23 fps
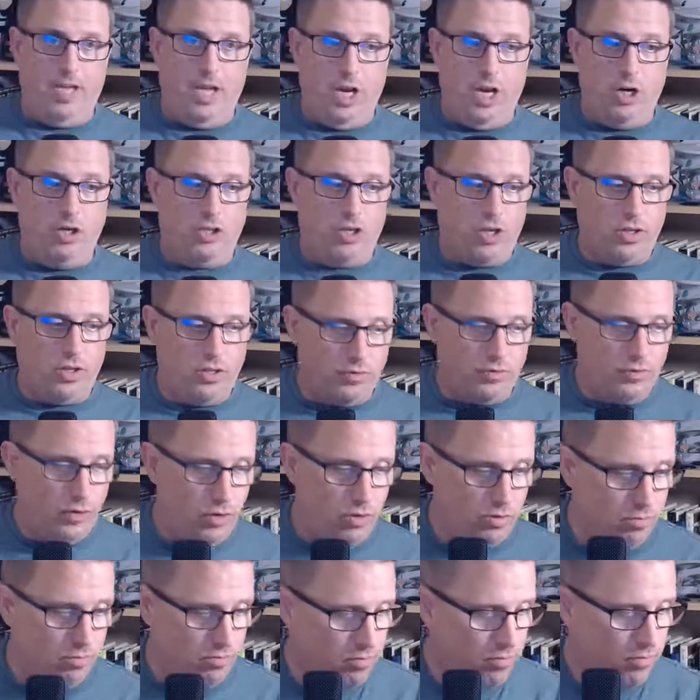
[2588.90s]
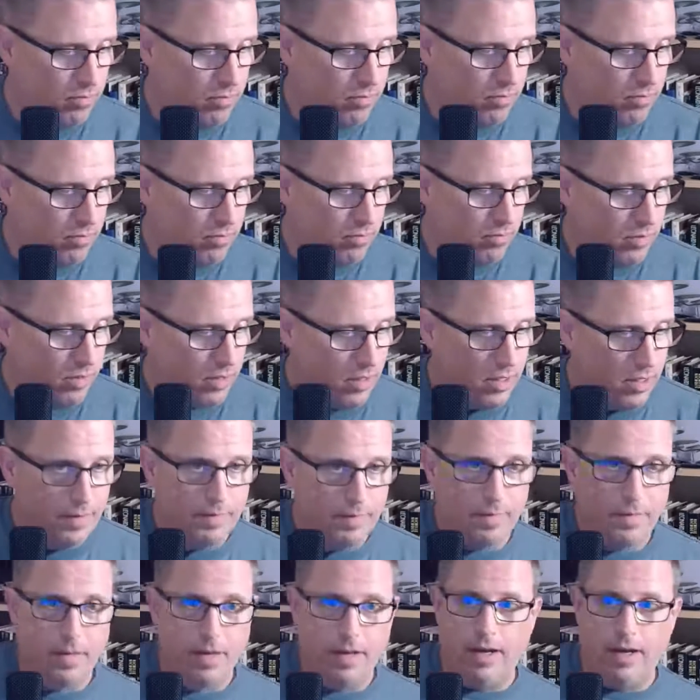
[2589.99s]
Here's all this food.
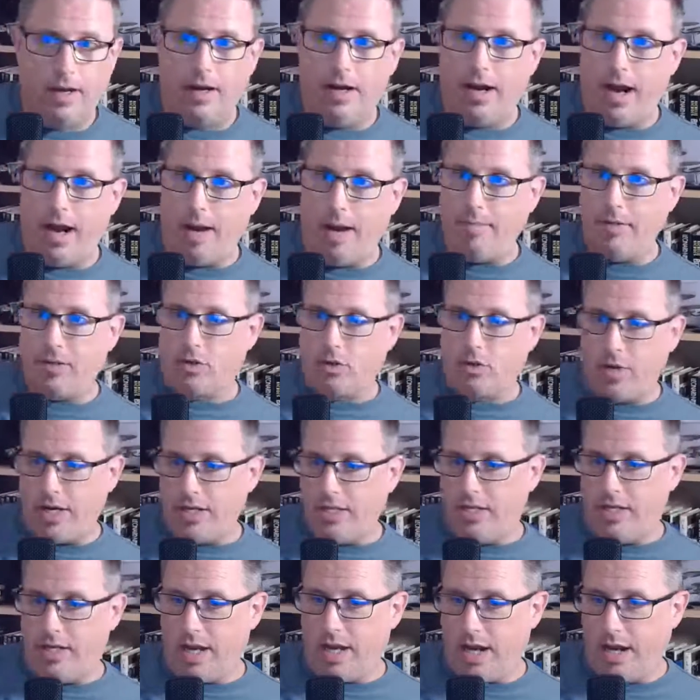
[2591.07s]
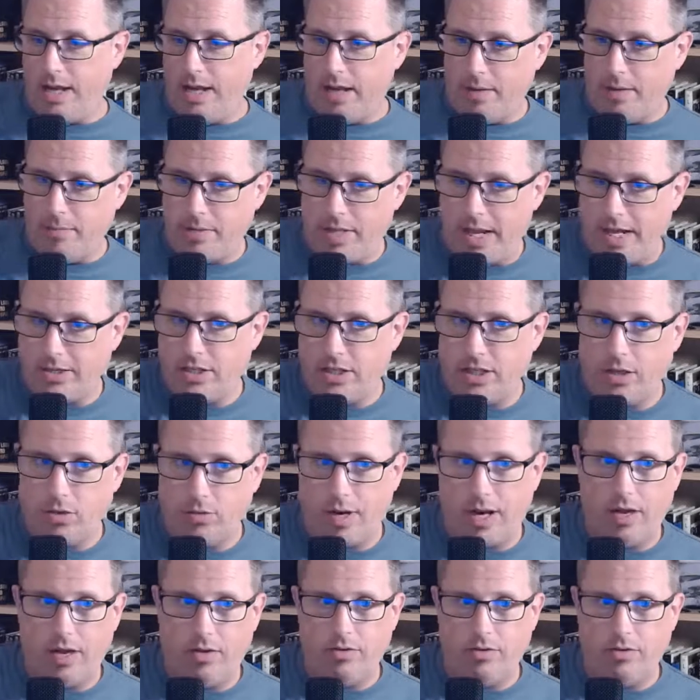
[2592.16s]
I'm this crazy guy. I'm dancing
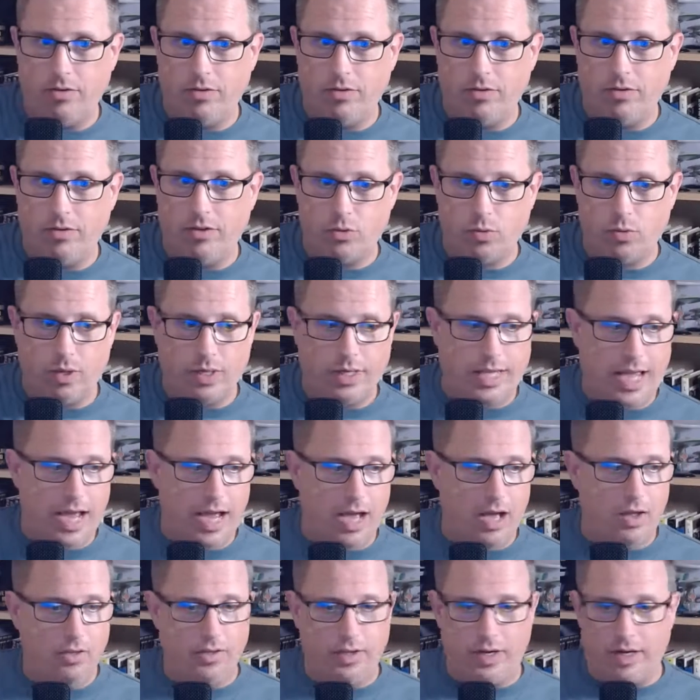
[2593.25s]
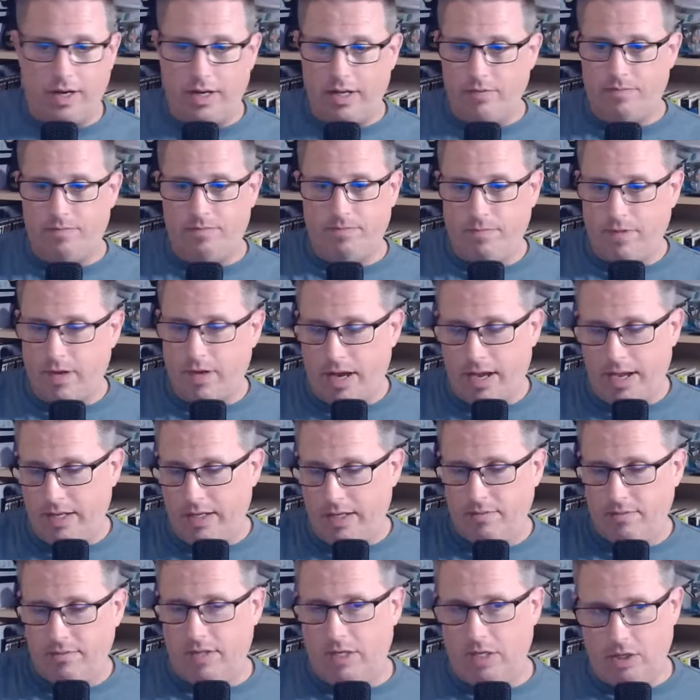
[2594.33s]
around this one gal that I
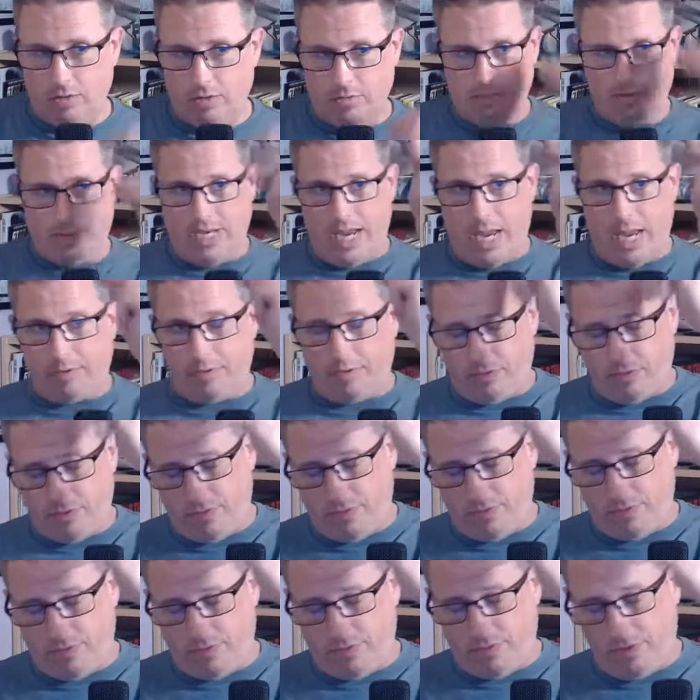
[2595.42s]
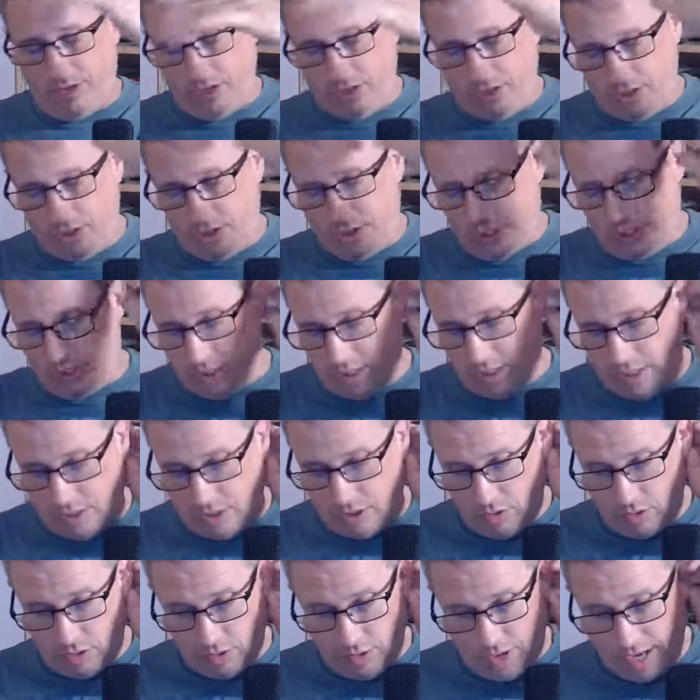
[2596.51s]
snap of a finger. She's in a
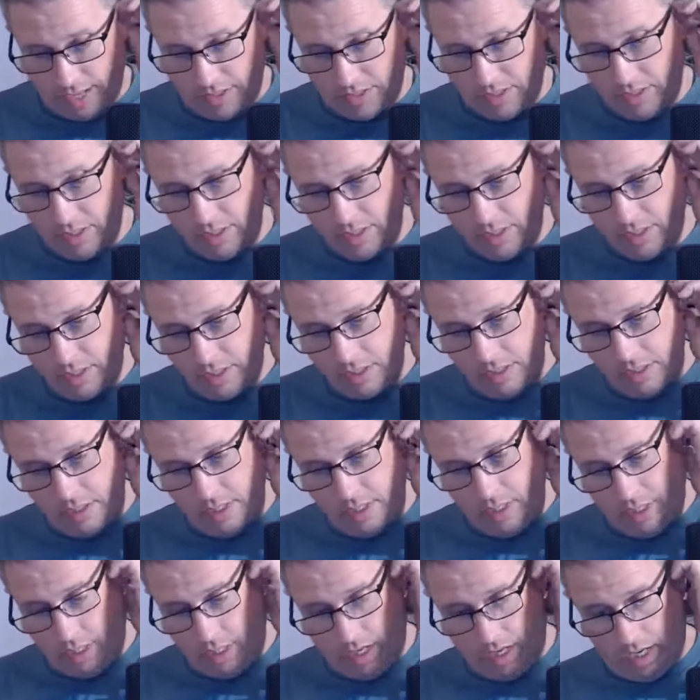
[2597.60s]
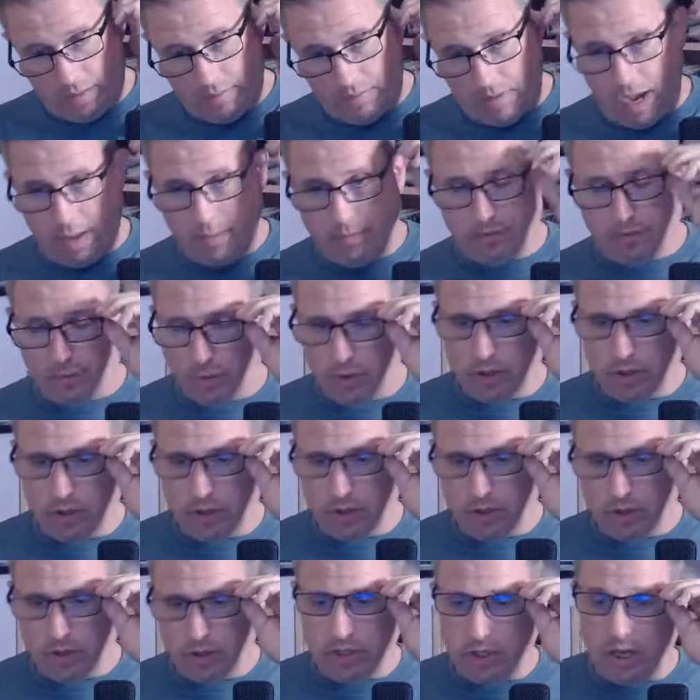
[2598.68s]
new dress. I'm
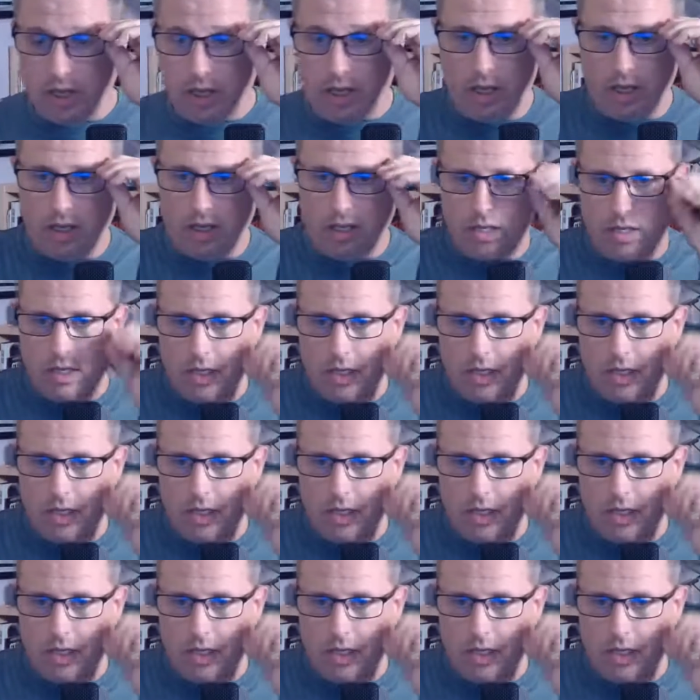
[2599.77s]
forcing